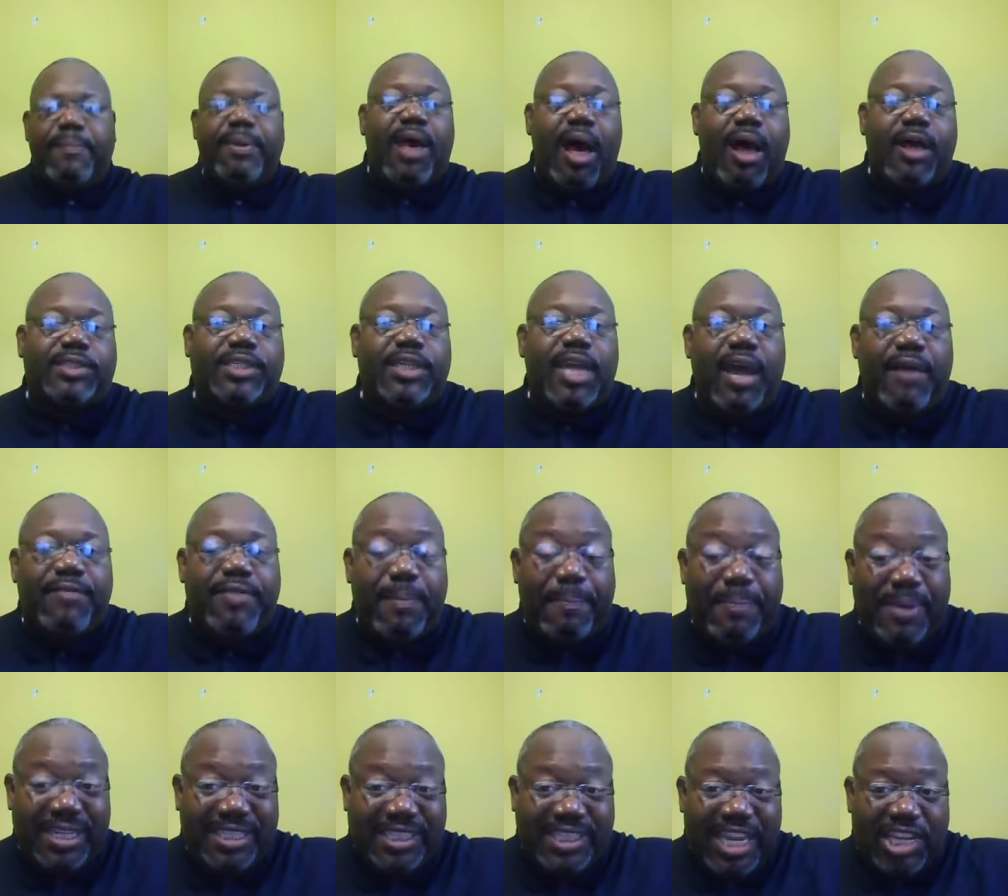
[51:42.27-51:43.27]
because of
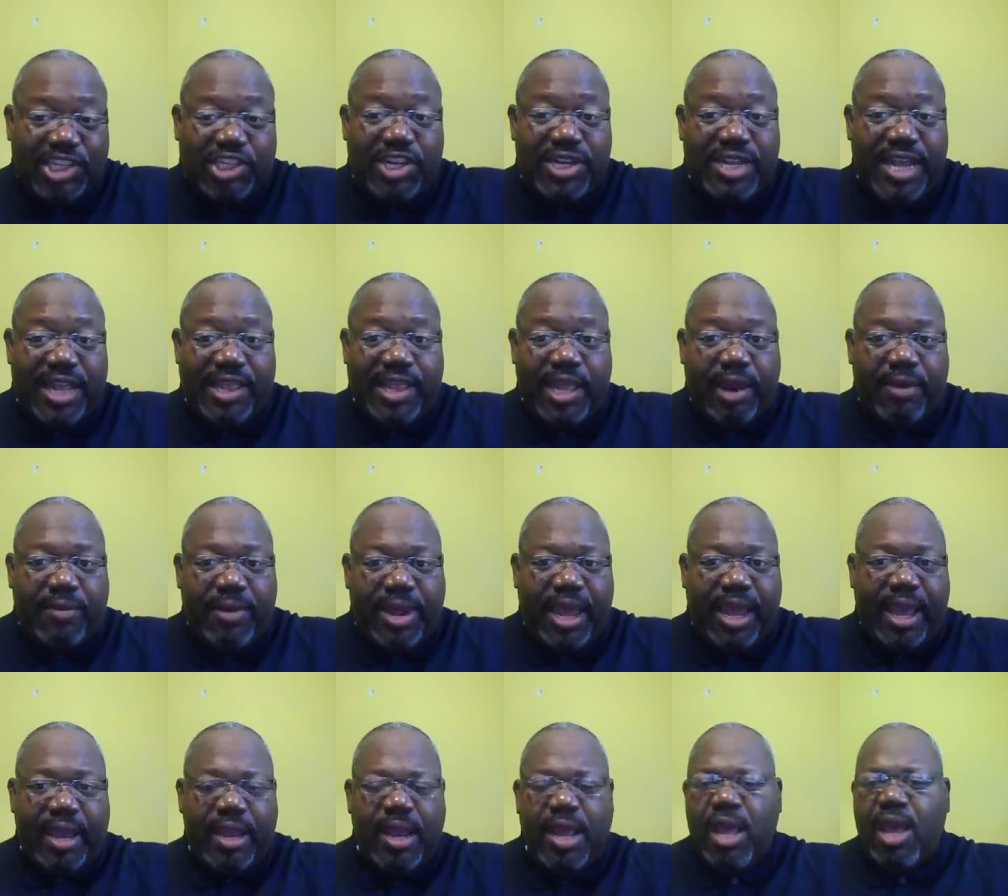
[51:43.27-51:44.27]
the position that they're
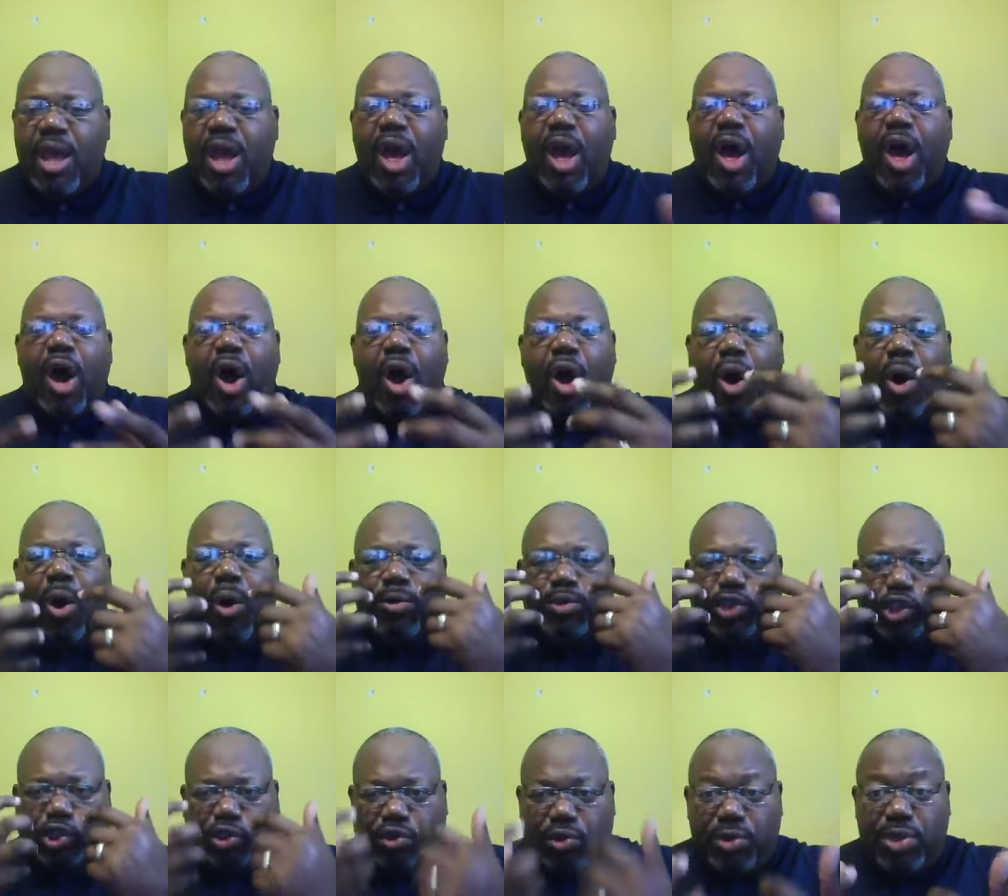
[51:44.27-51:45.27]
in.
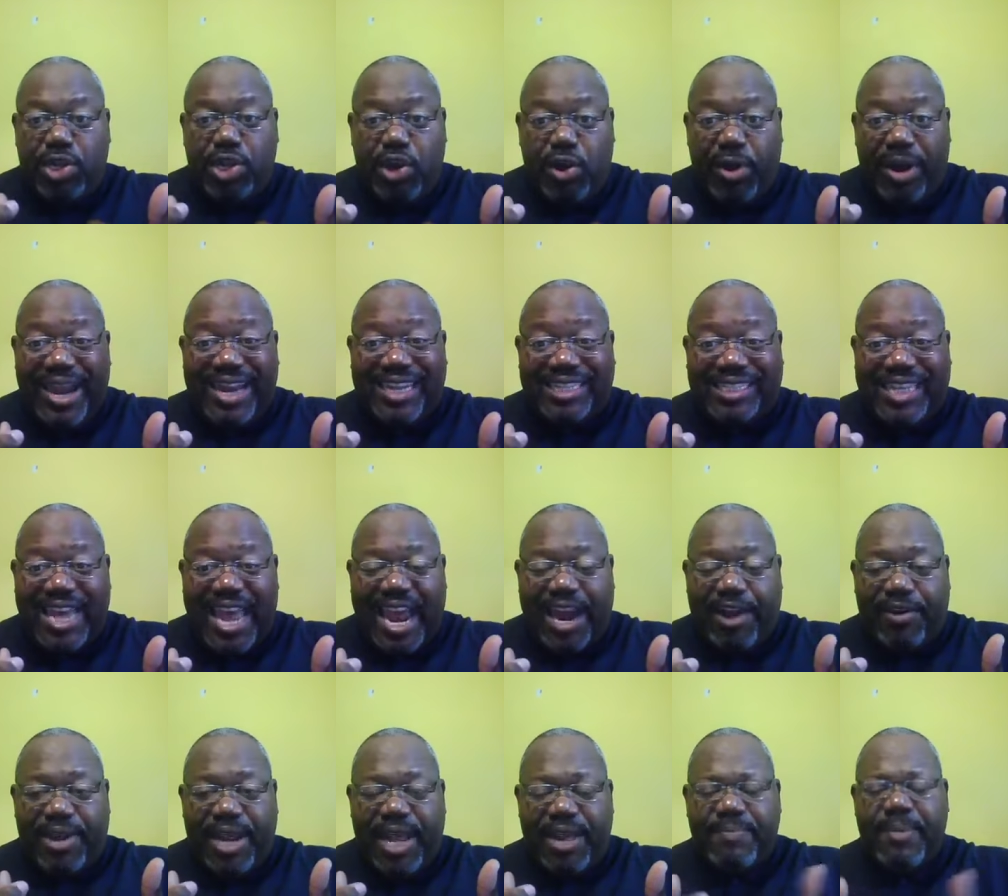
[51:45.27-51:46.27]
Hold true to your
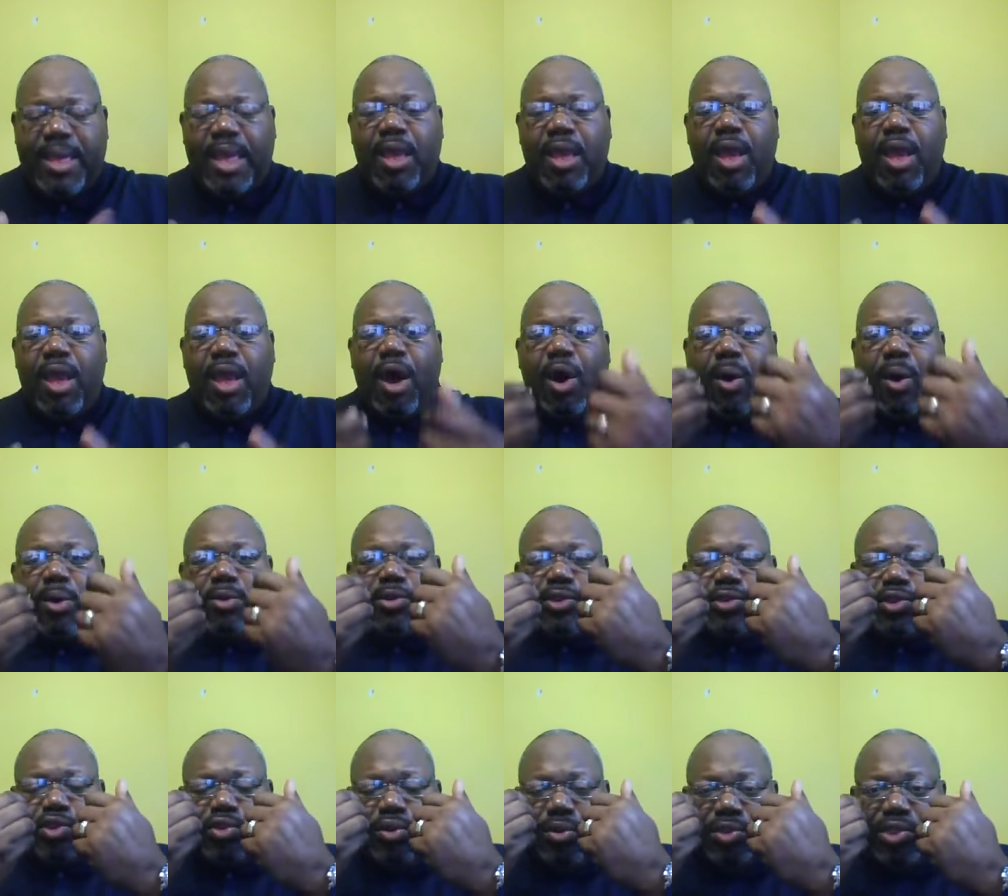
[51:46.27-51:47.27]
integrity,
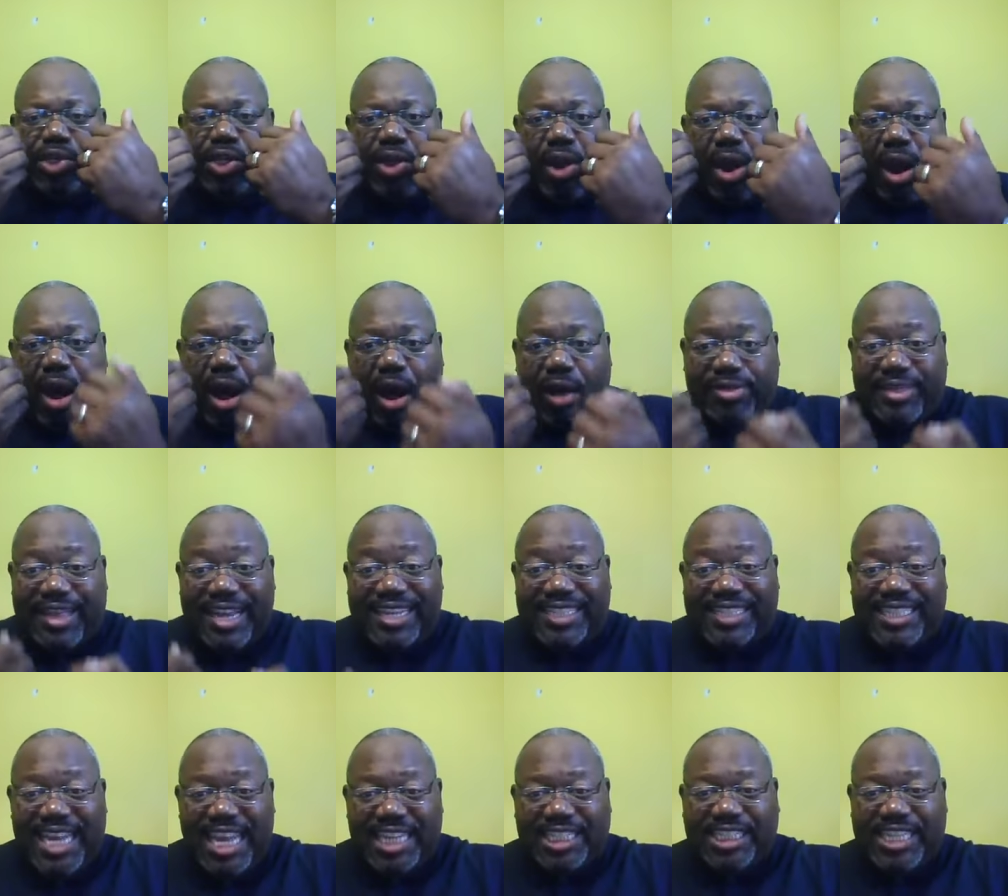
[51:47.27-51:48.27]
hold true to your
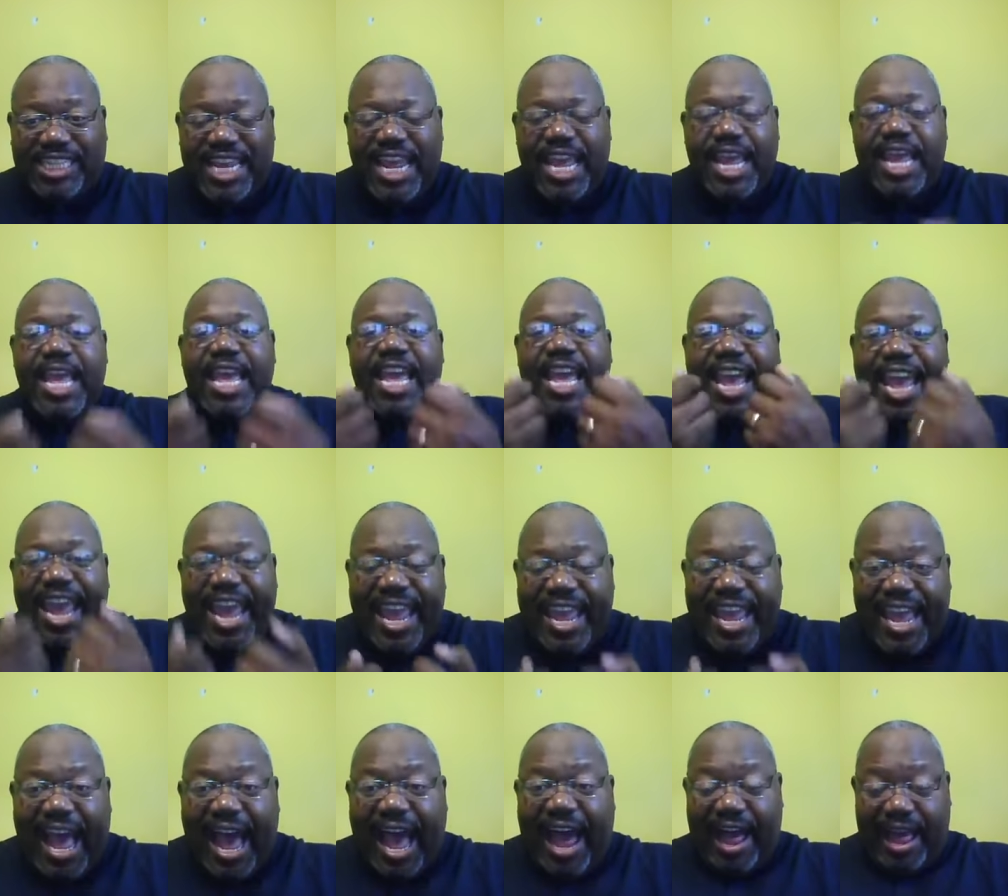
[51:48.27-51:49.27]
authenticity
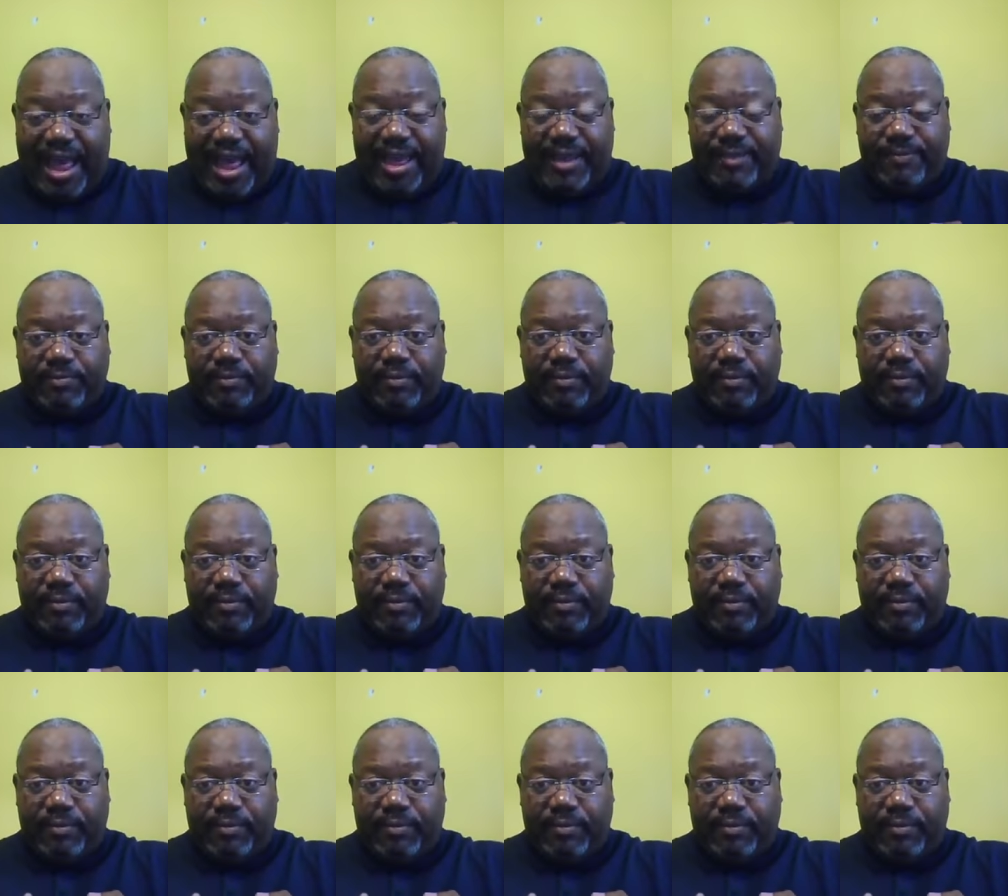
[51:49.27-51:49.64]
in God